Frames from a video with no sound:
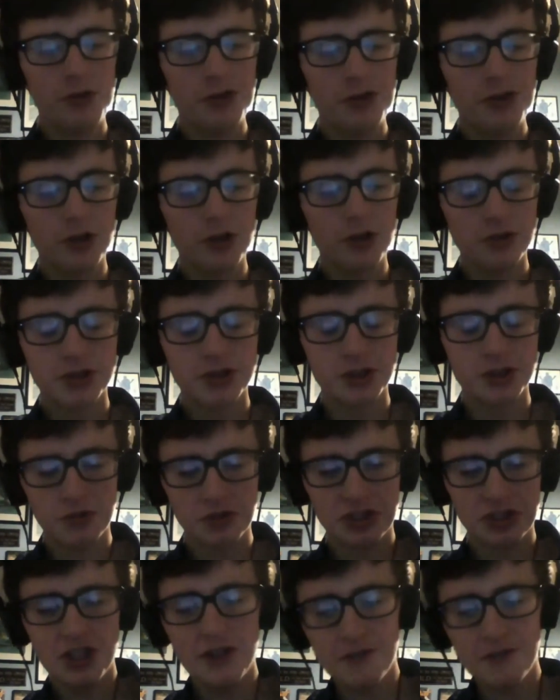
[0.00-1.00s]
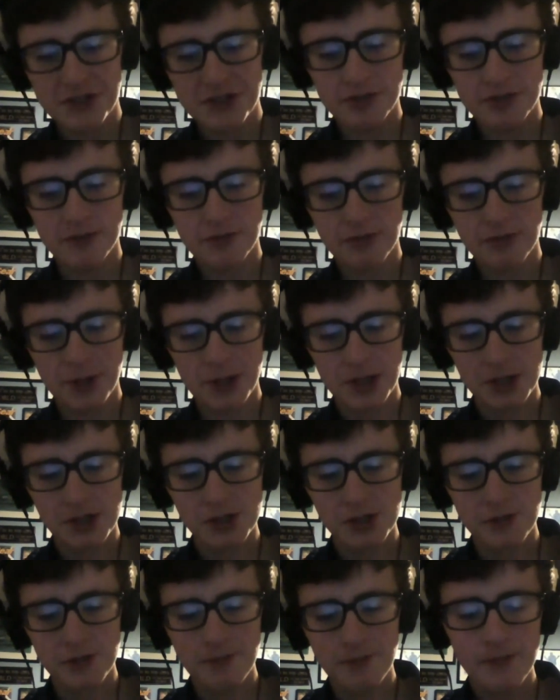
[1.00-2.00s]
the doctor receives this
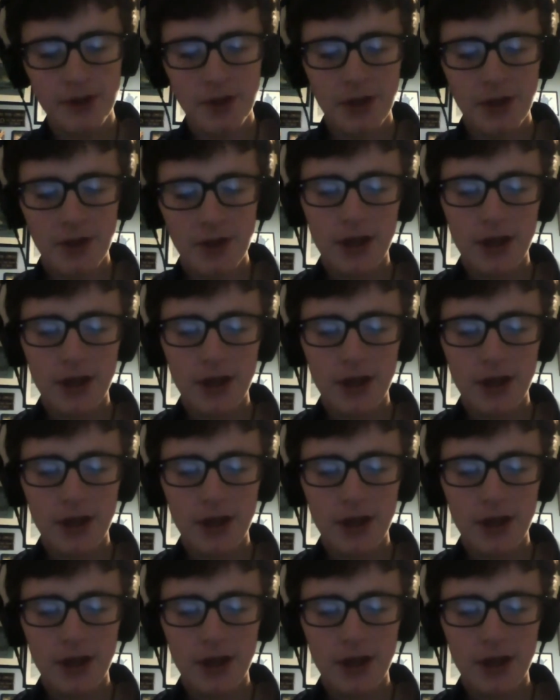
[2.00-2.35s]
information.